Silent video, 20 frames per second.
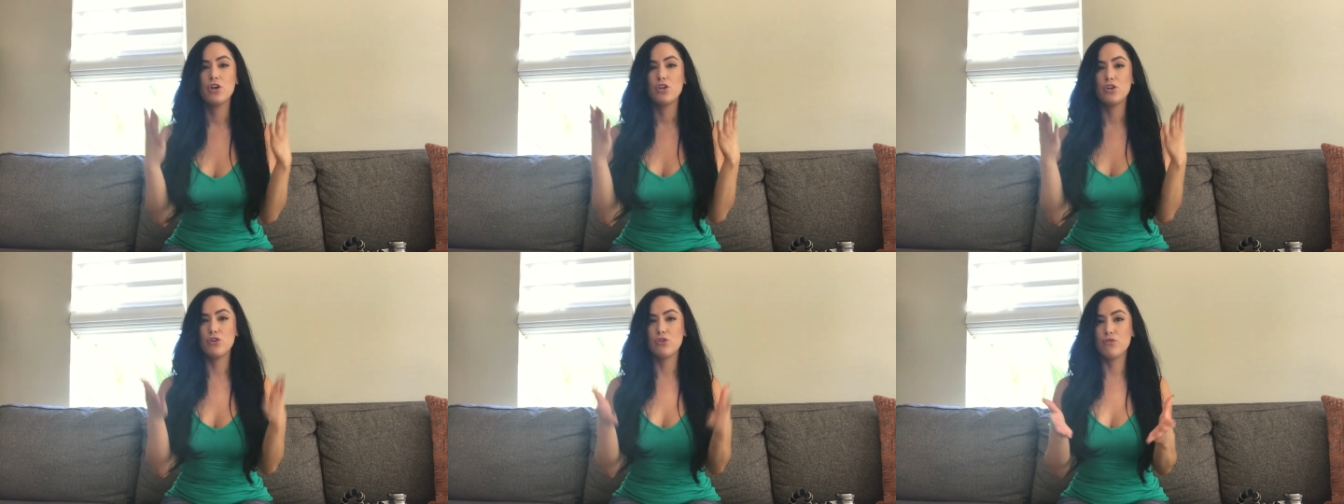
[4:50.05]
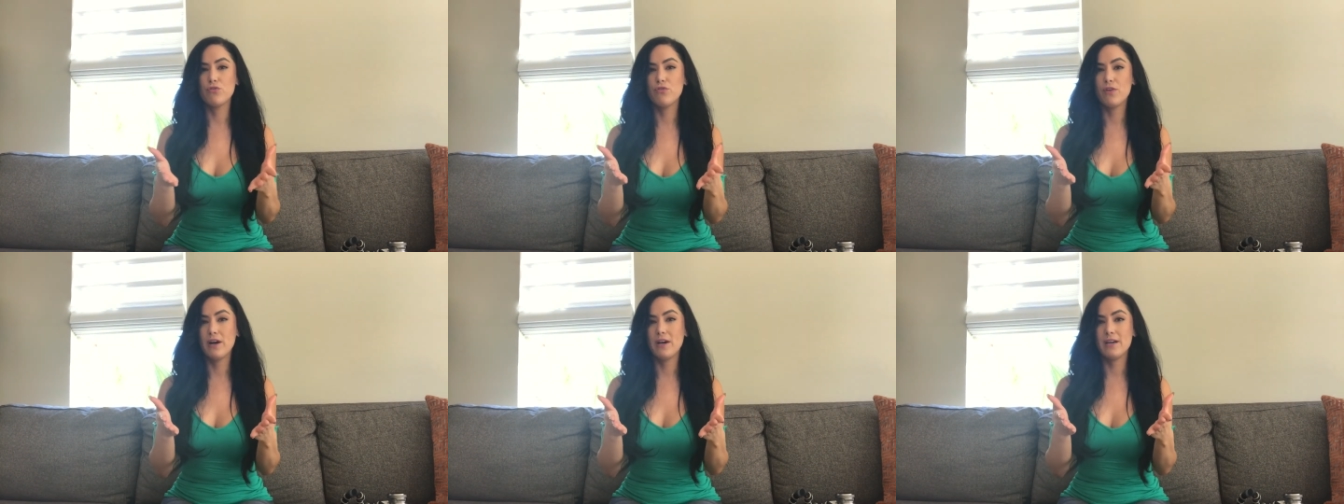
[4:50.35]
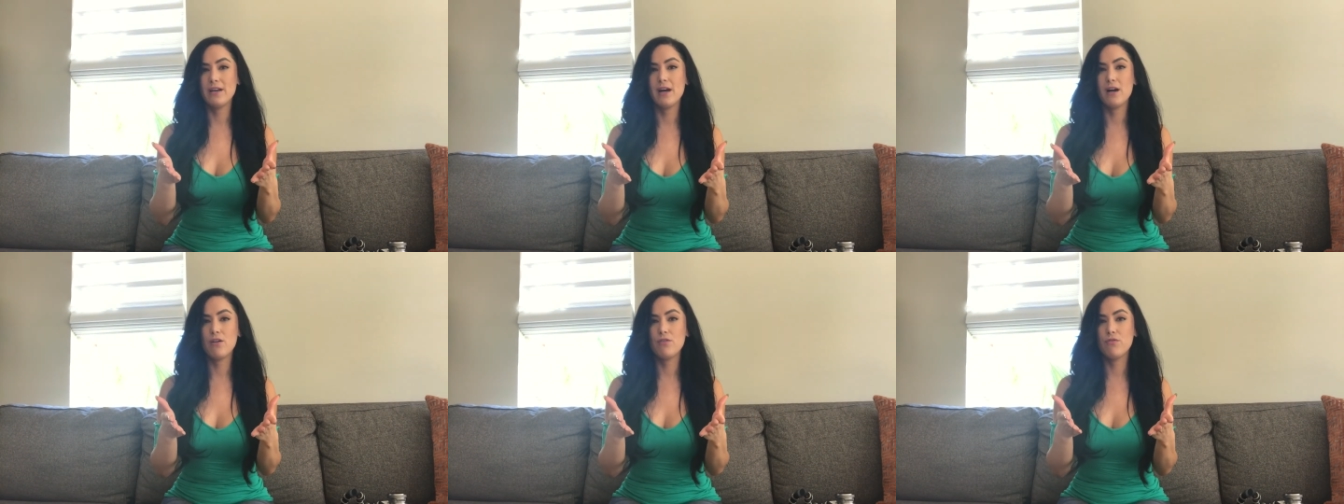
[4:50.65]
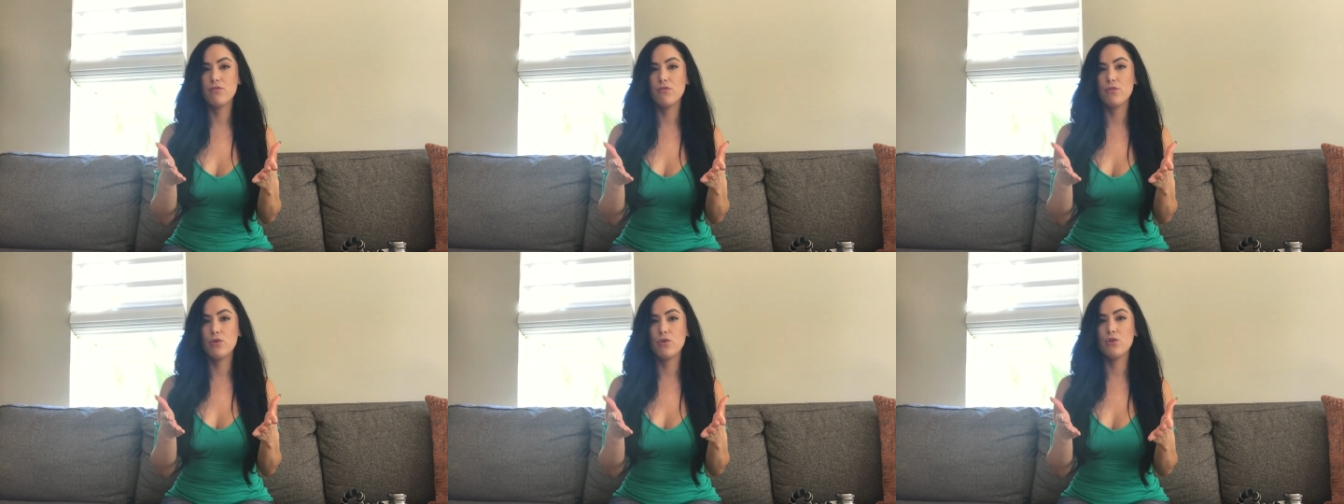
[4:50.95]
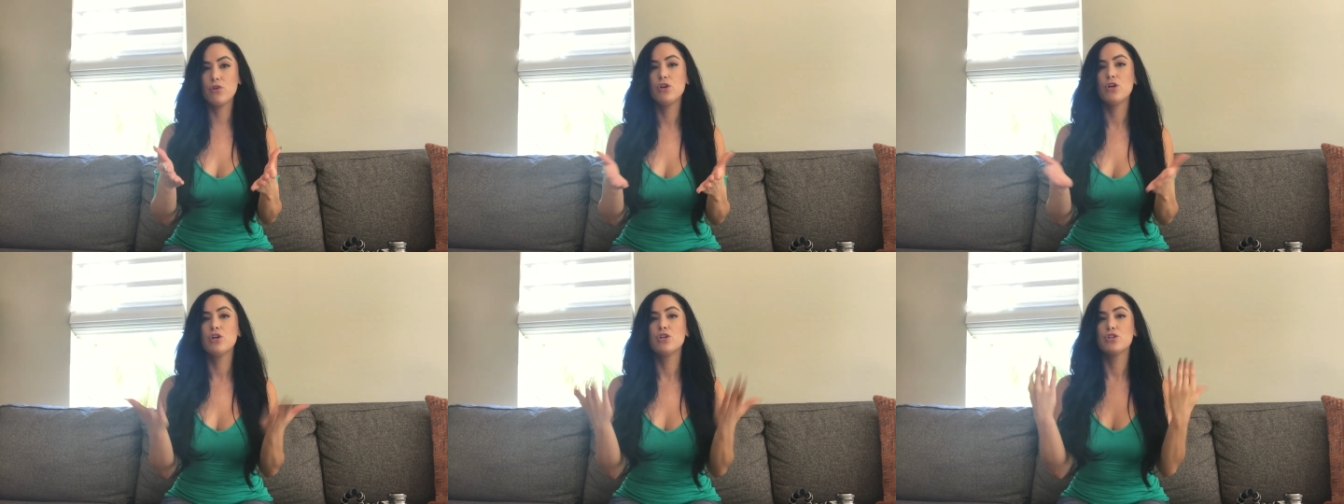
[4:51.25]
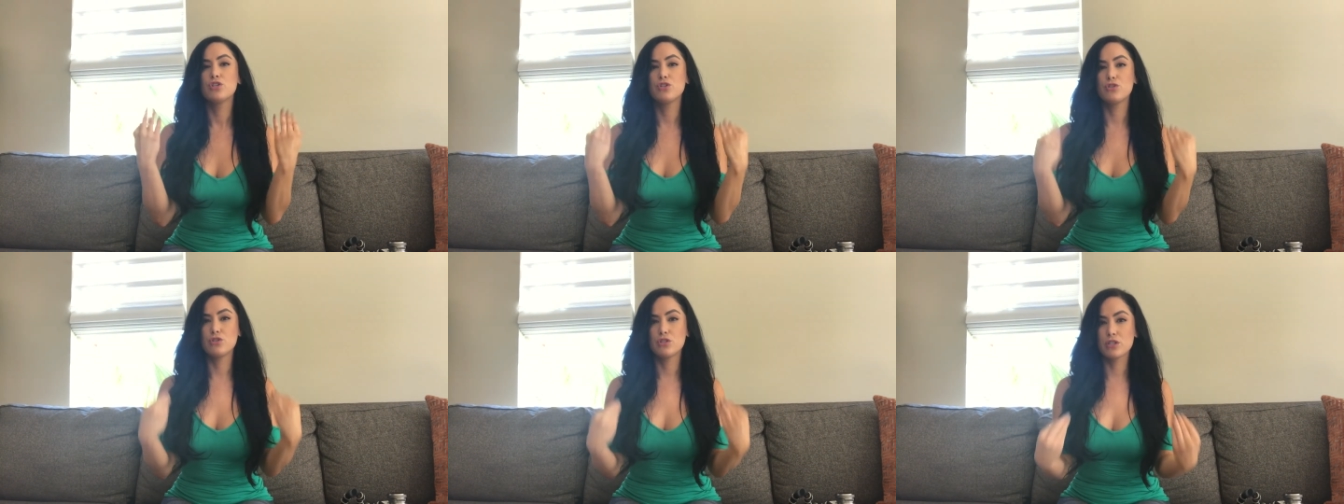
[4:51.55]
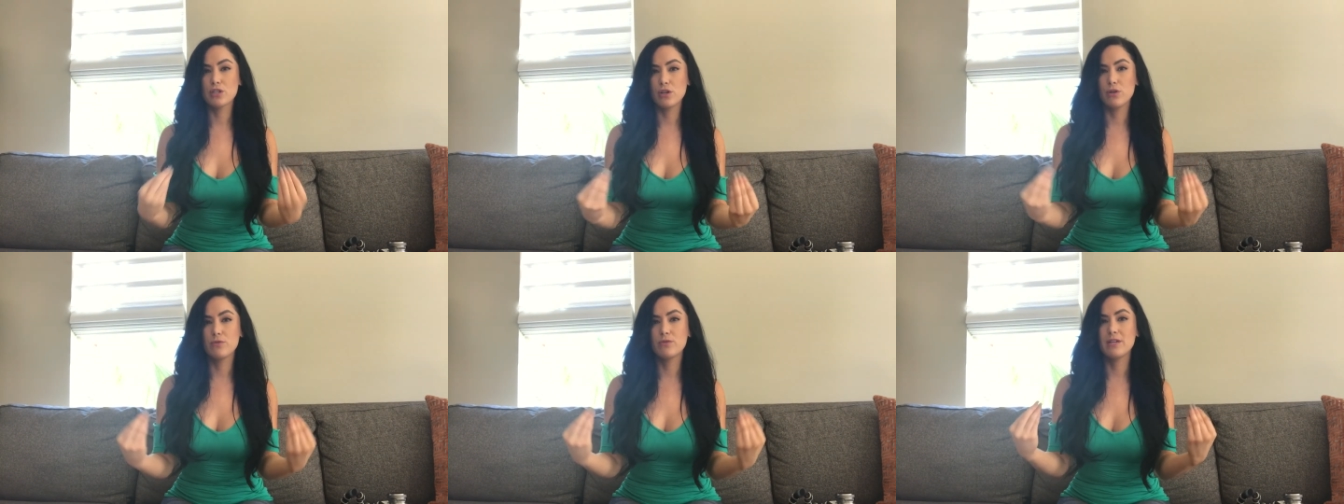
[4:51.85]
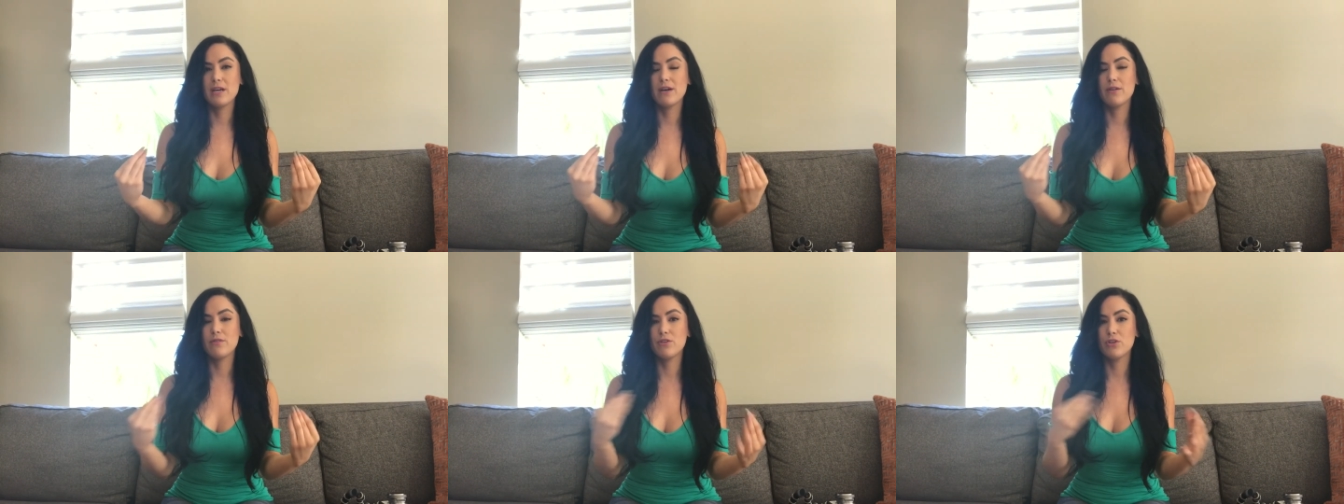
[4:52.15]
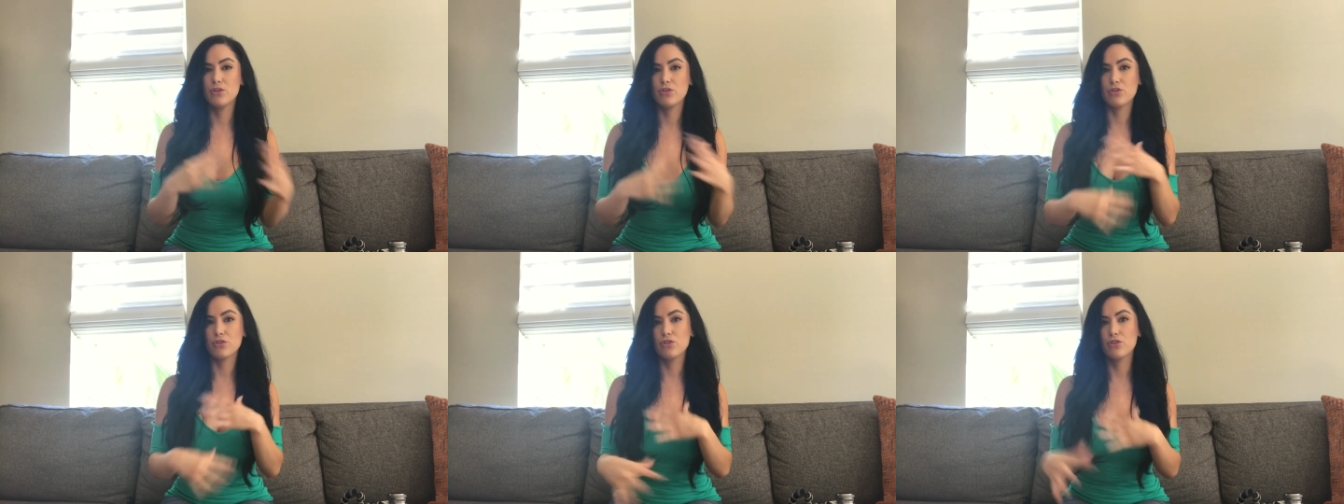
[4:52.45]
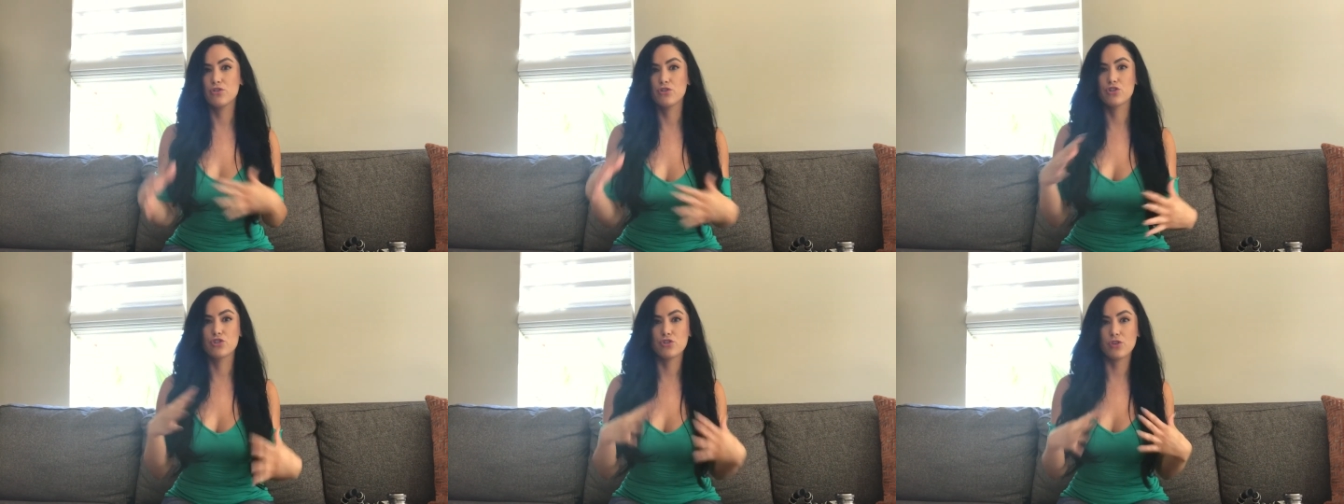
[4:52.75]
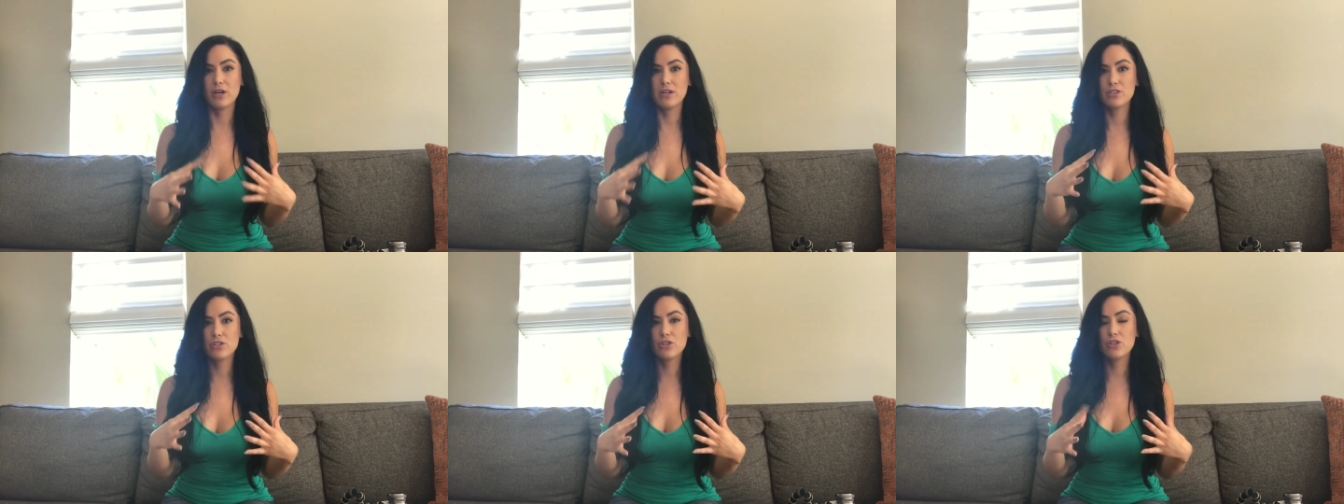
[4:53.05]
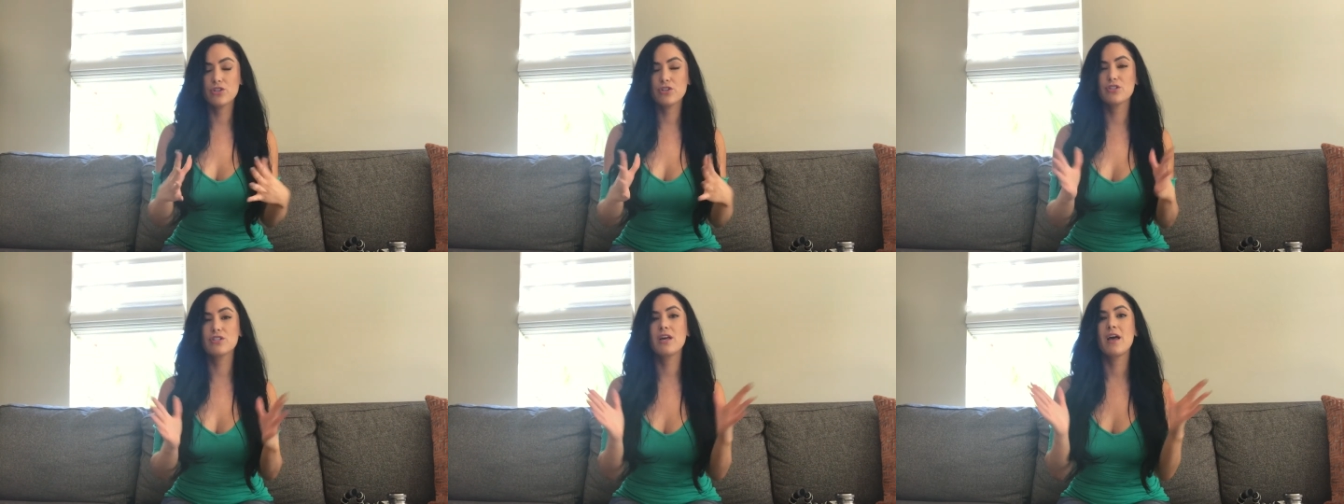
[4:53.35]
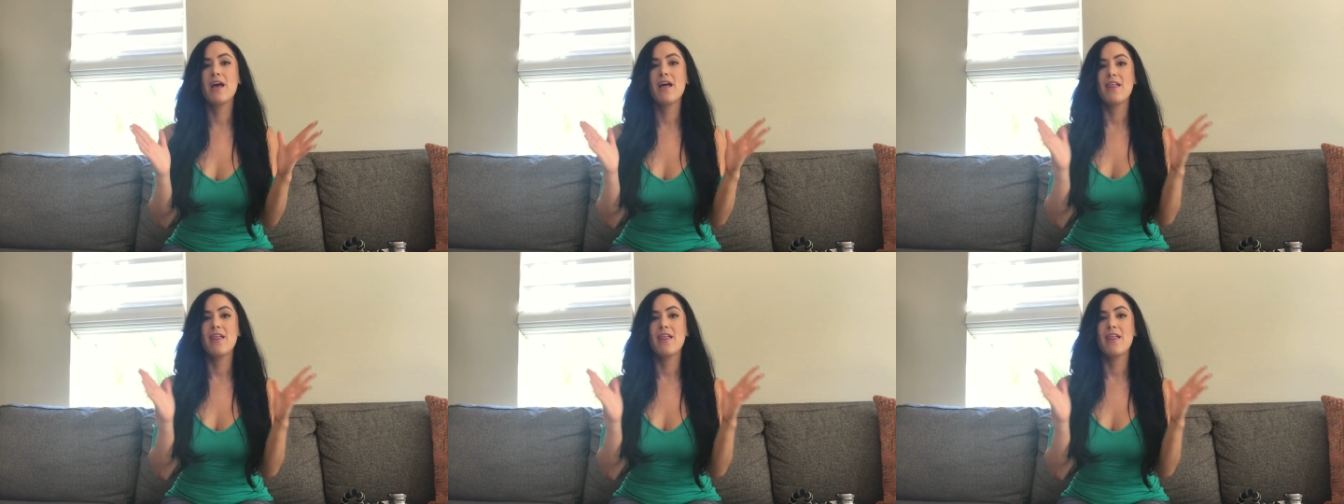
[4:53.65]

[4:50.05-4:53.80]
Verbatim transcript: you find helpful to slow down your, your stressors,